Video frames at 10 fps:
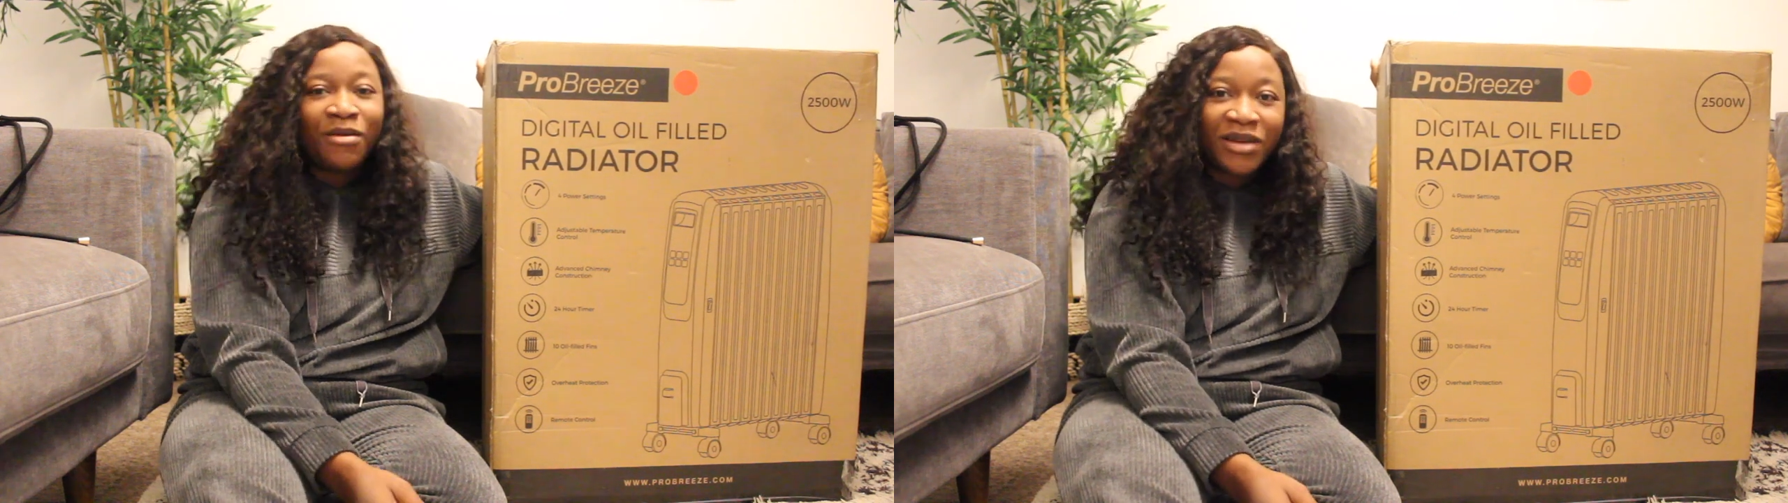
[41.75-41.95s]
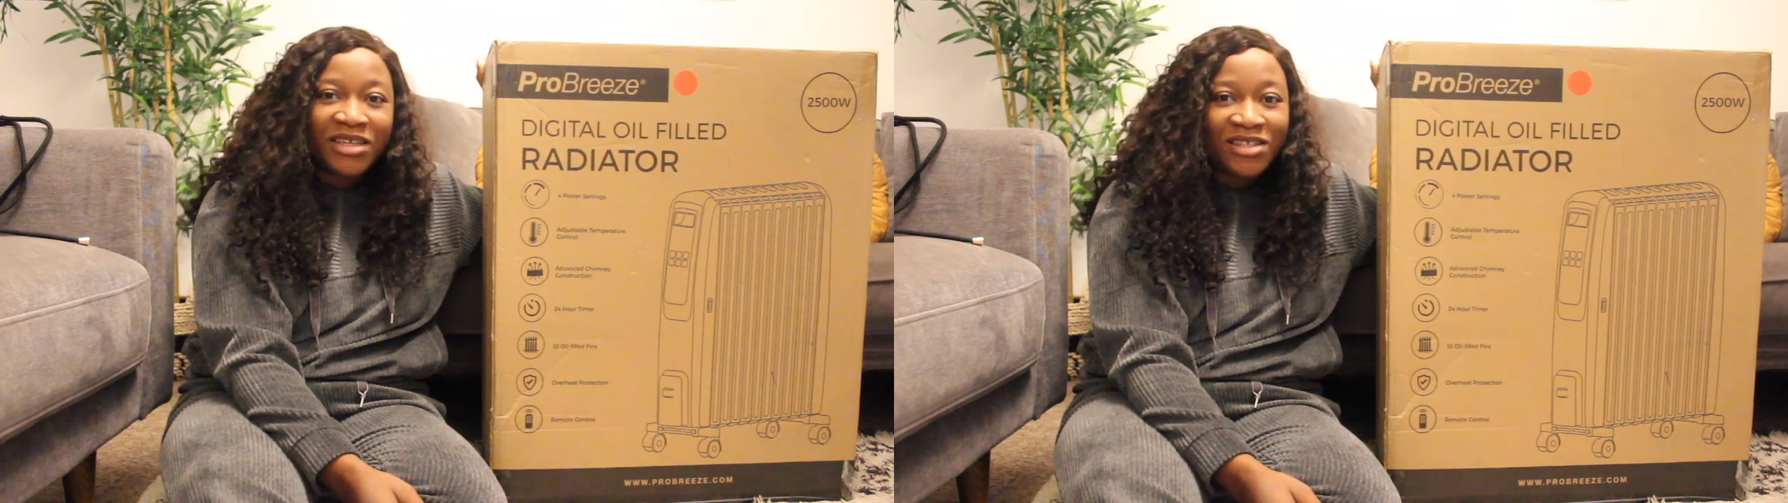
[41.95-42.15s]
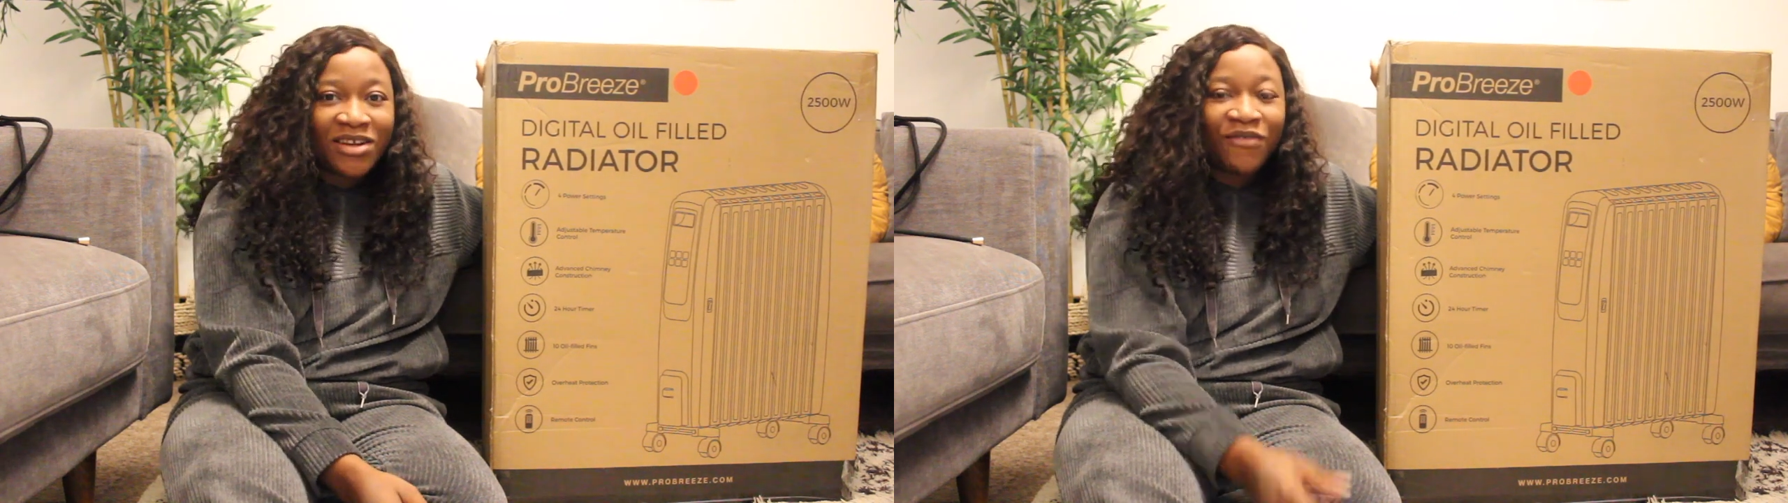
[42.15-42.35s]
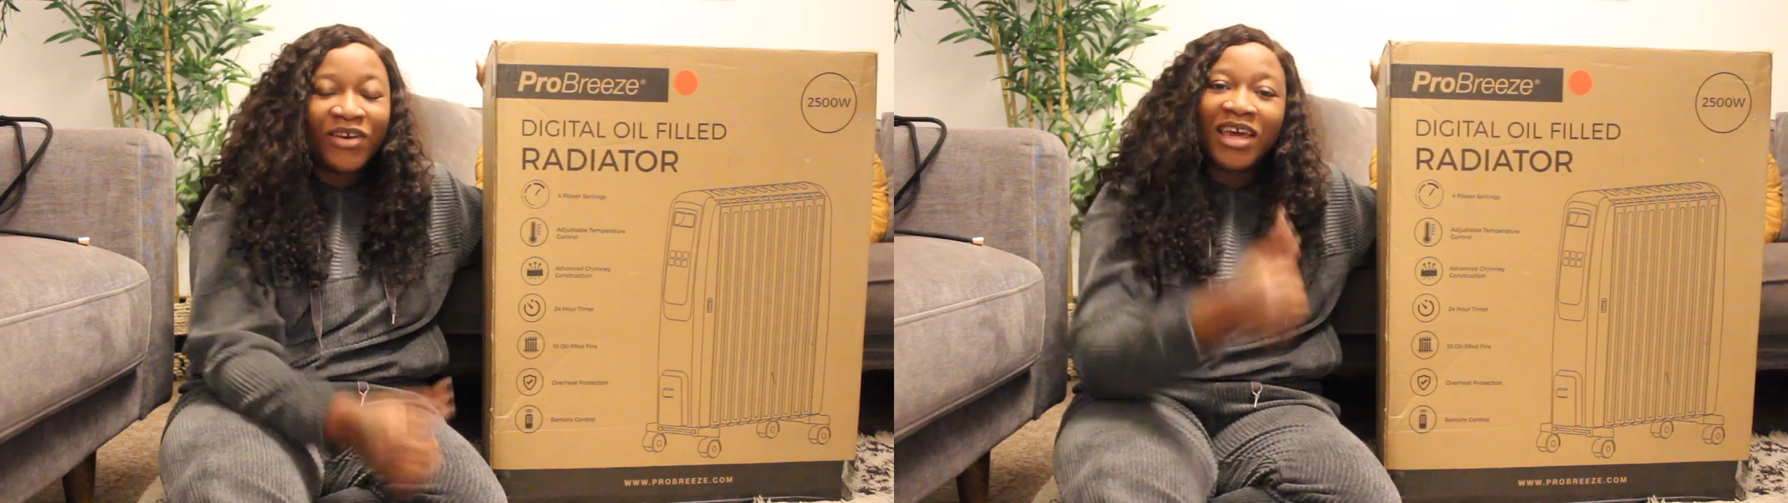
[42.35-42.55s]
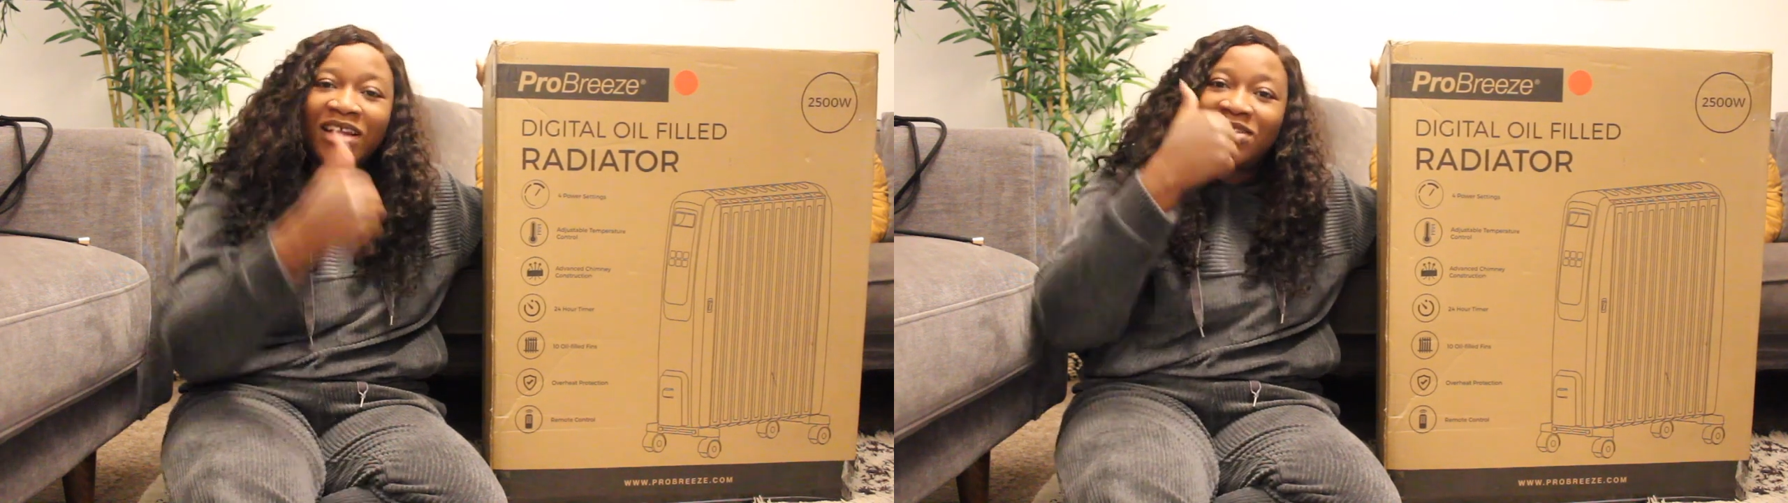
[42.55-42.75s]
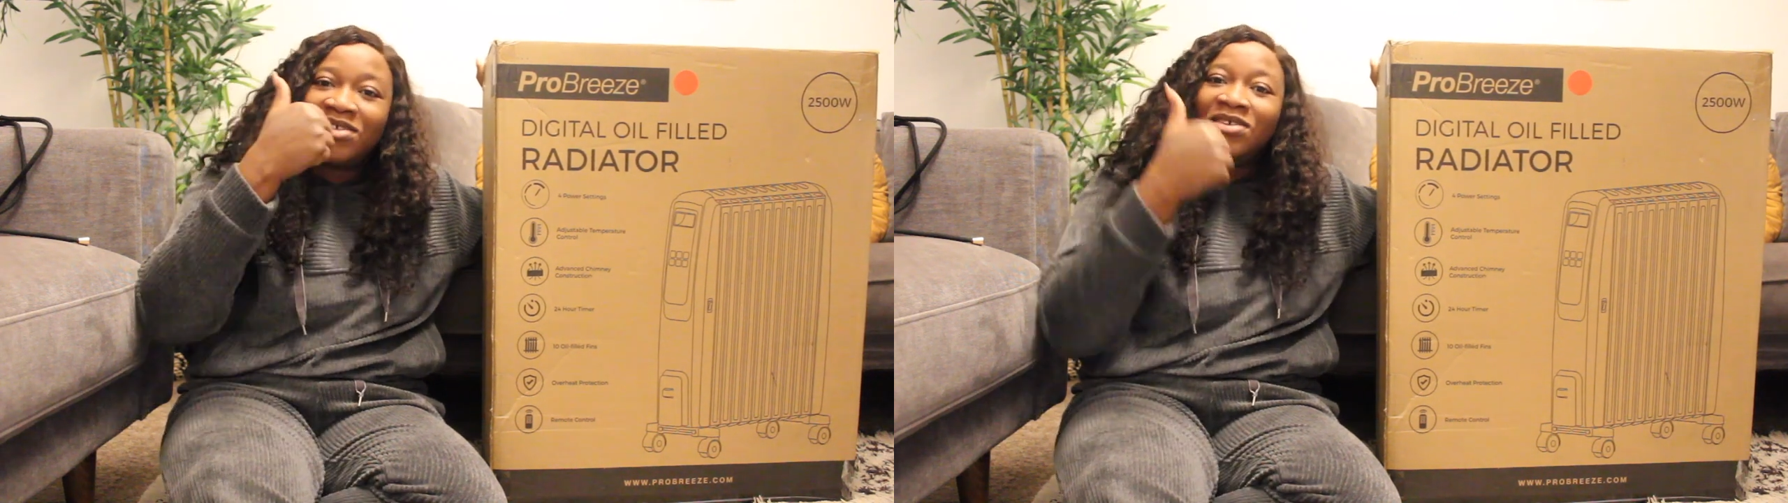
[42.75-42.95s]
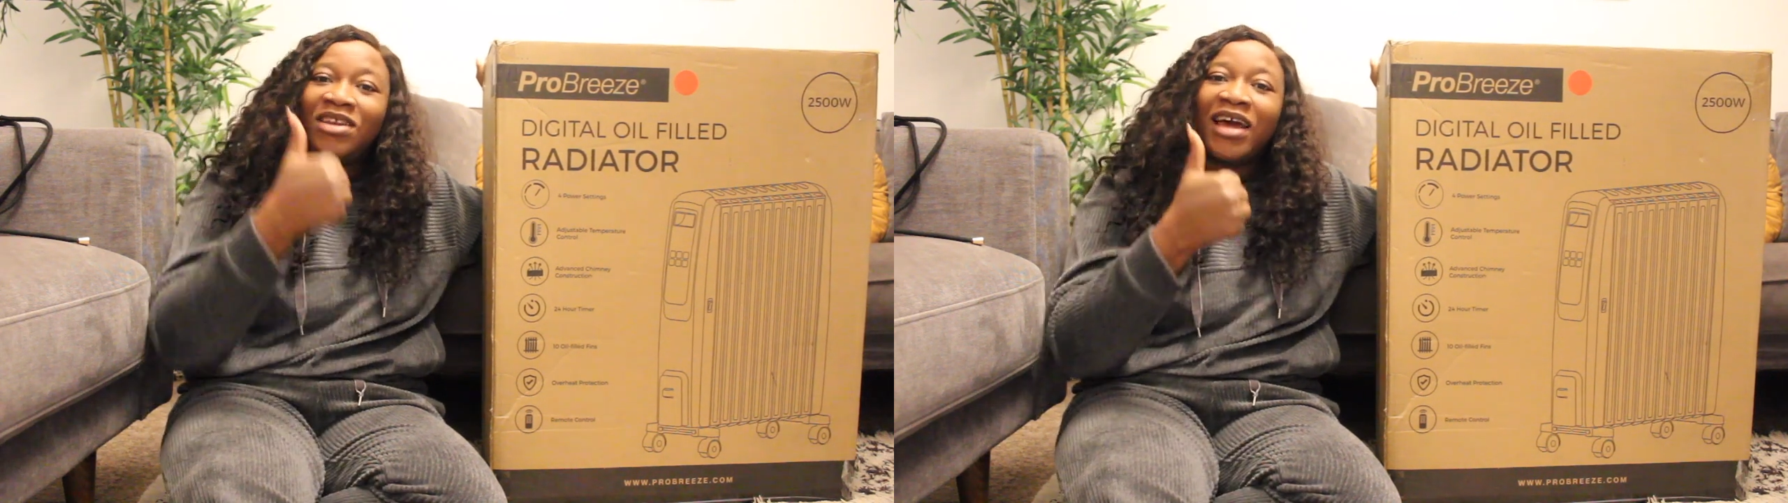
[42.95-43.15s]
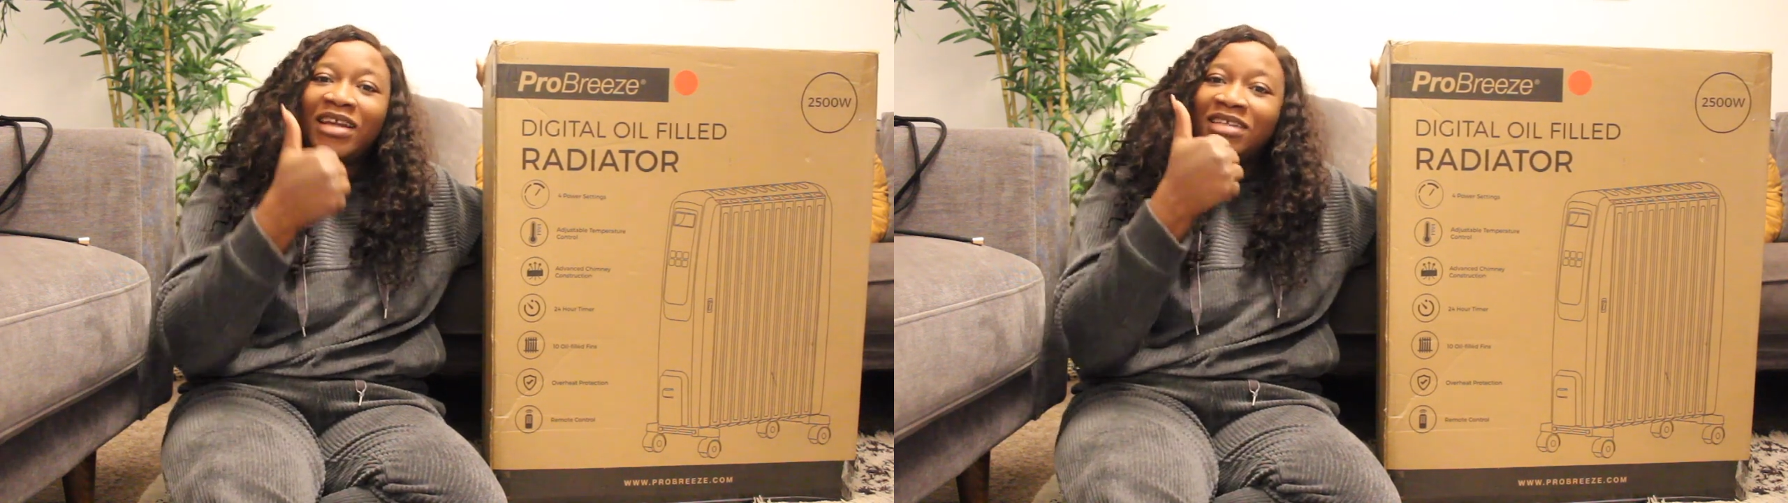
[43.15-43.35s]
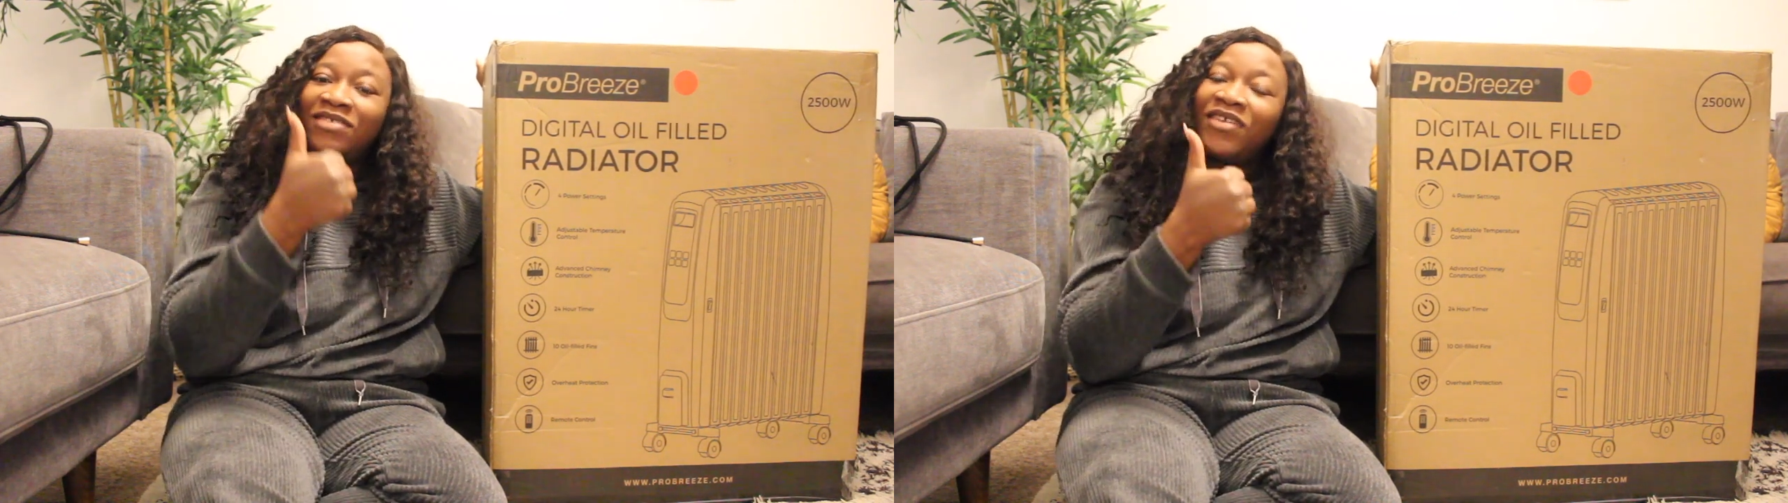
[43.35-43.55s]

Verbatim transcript: please do not forget to like this